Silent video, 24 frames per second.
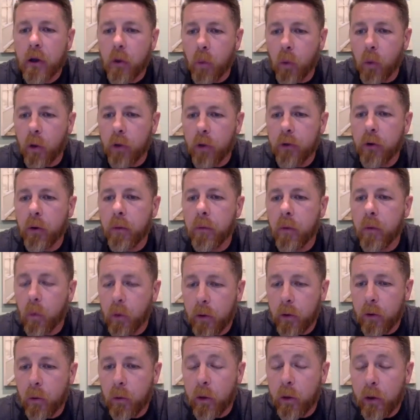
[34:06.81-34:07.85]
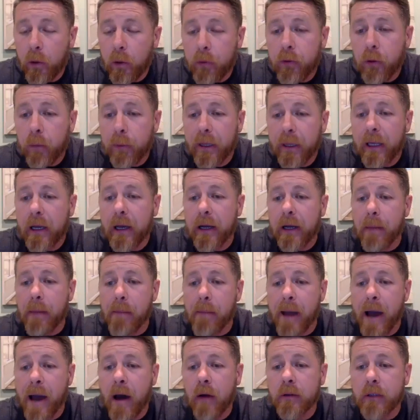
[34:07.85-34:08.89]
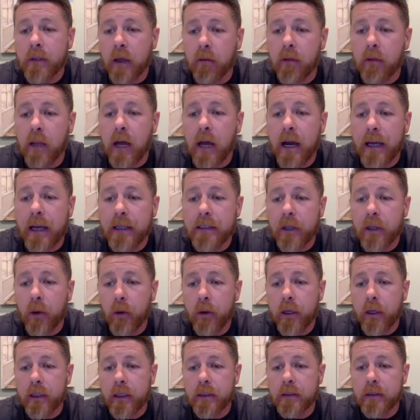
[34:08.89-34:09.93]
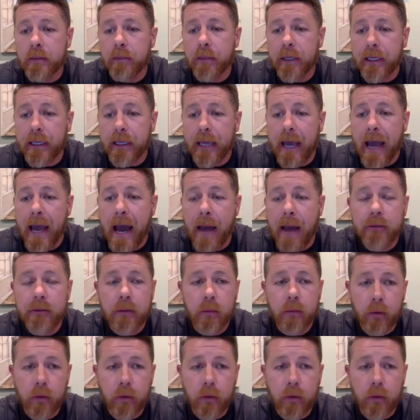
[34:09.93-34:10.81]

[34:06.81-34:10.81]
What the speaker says: will there be an amount of Lion tokens be capped?